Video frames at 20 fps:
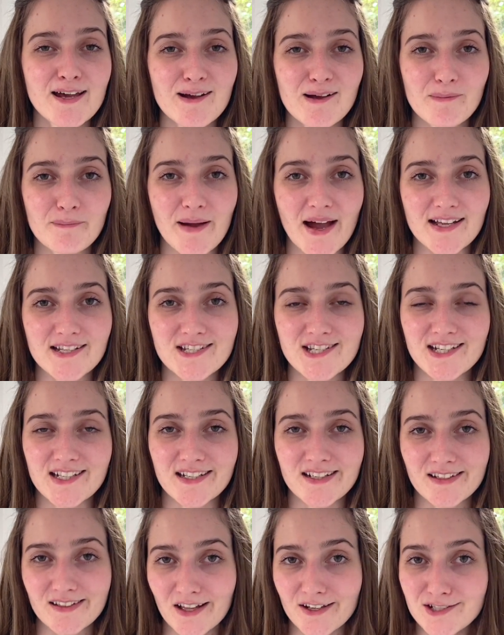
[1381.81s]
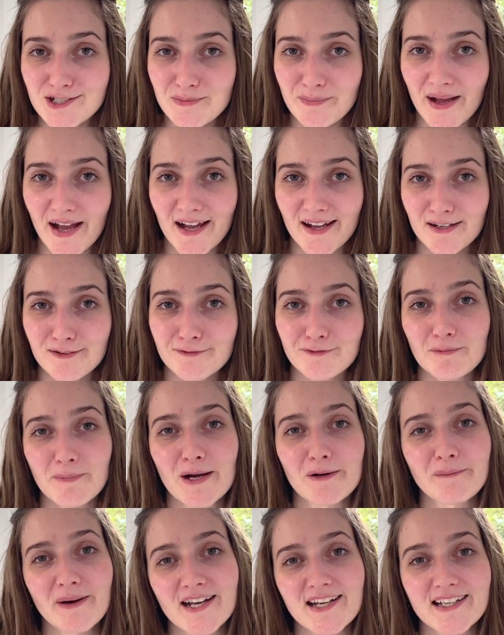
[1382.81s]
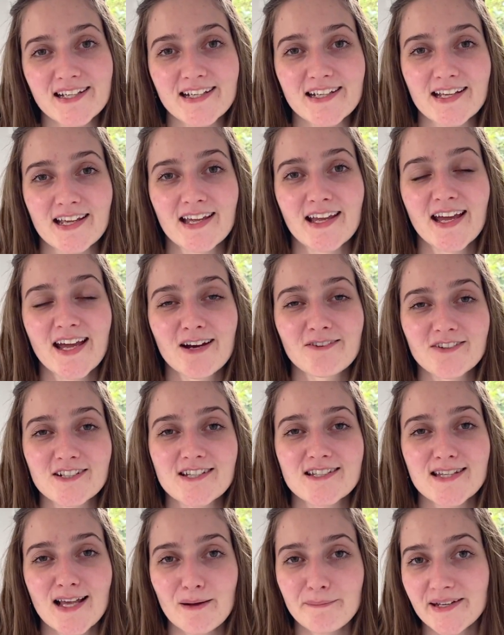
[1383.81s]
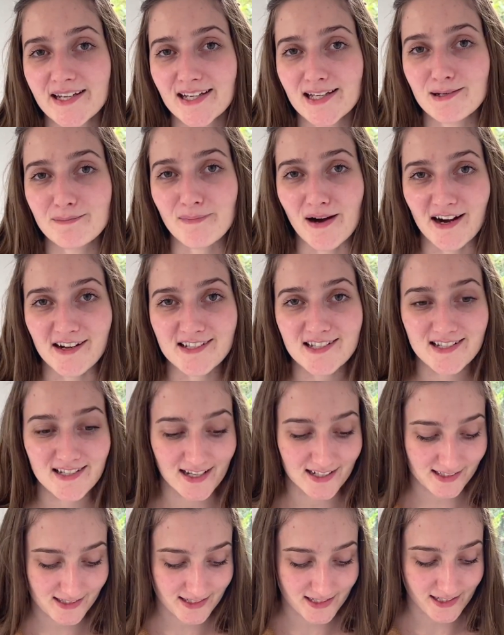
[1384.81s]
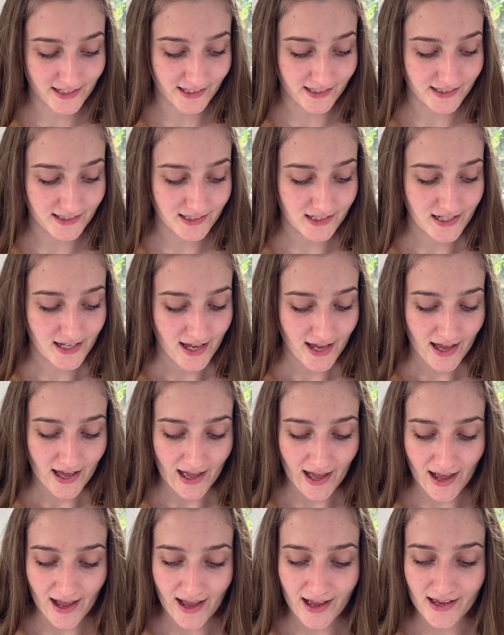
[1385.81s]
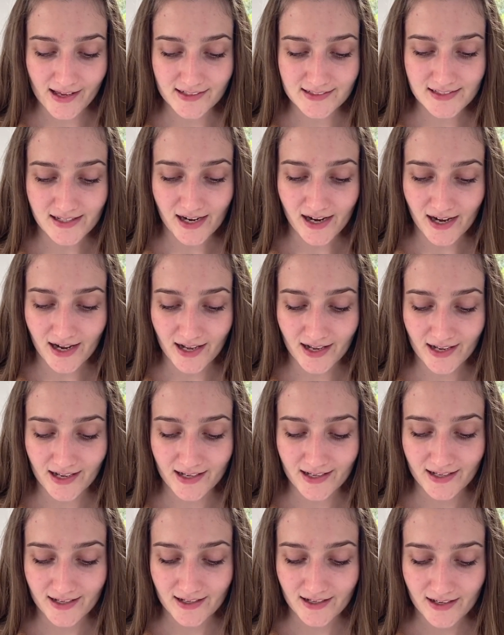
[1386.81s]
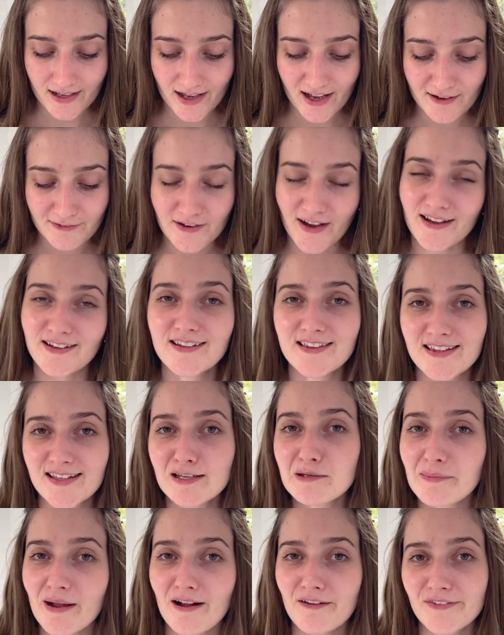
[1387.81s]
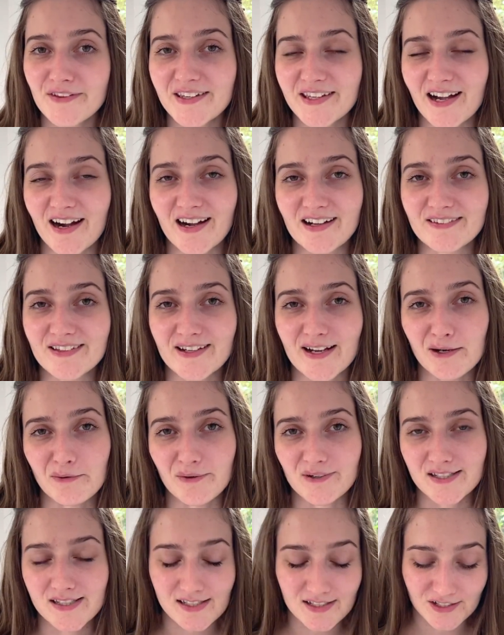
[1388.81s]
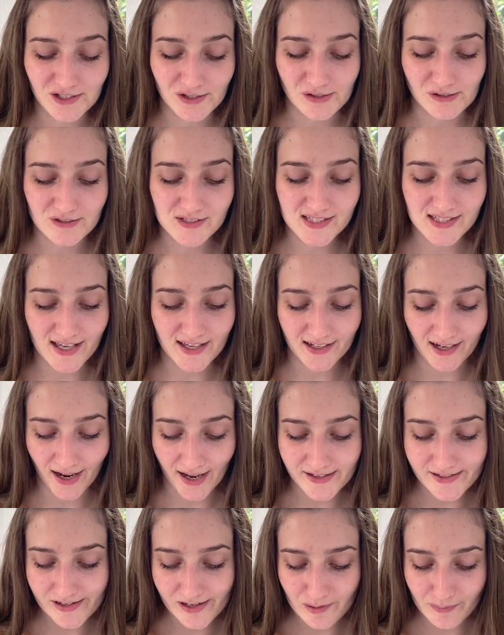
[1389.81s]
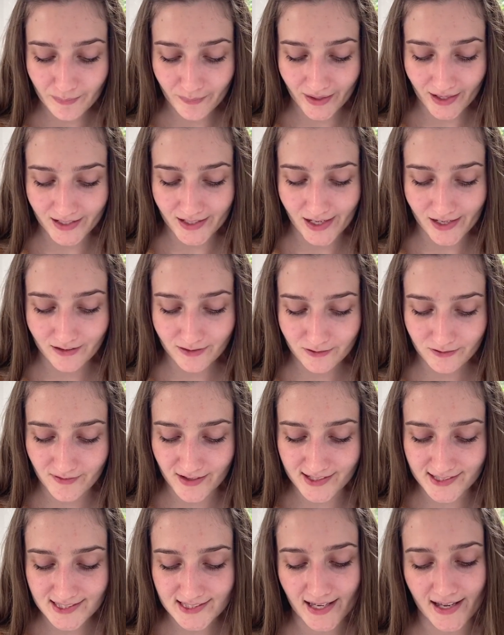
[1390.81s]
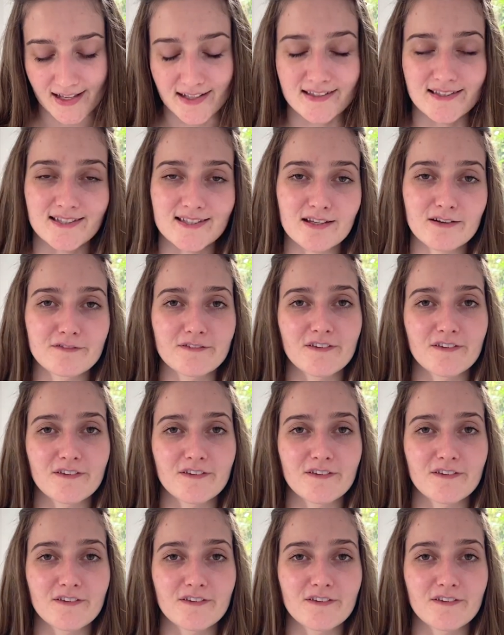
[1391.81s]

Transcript: matching clutch bag for my wedding, which is happening in March next year. And I have had to think about the yarn that I wanted to use, and I ended up getting 3 skeins of